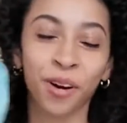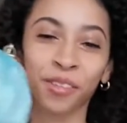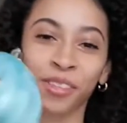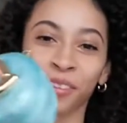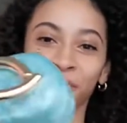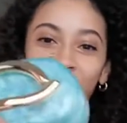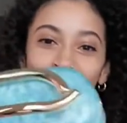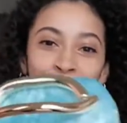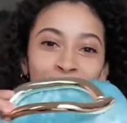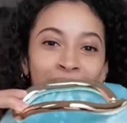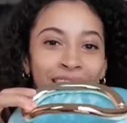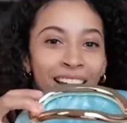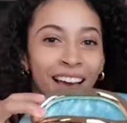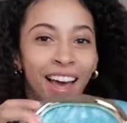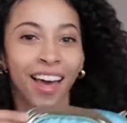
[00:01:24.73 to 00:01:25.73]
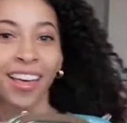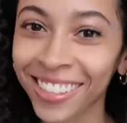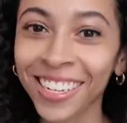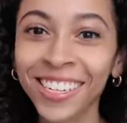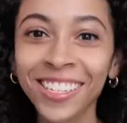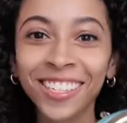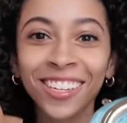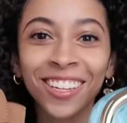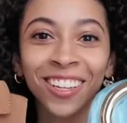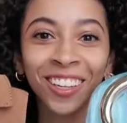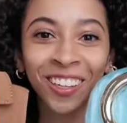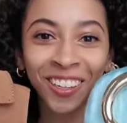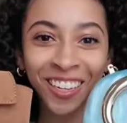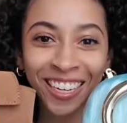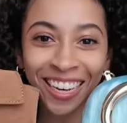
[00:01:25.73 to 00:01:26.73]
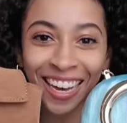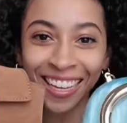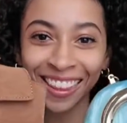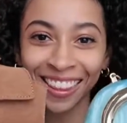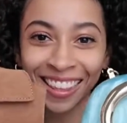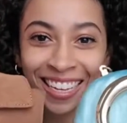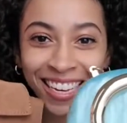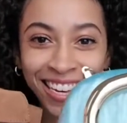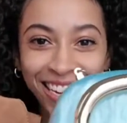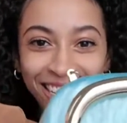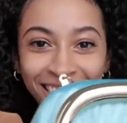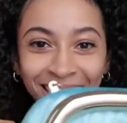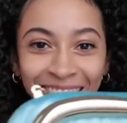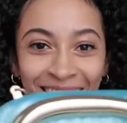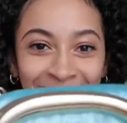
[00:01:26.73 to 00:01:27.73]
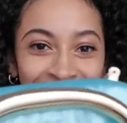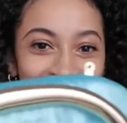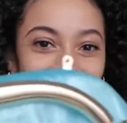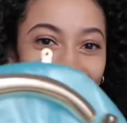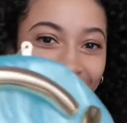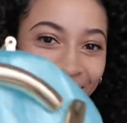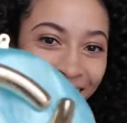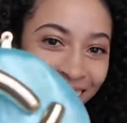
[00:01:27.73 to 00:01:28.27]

both of them. Just look at these.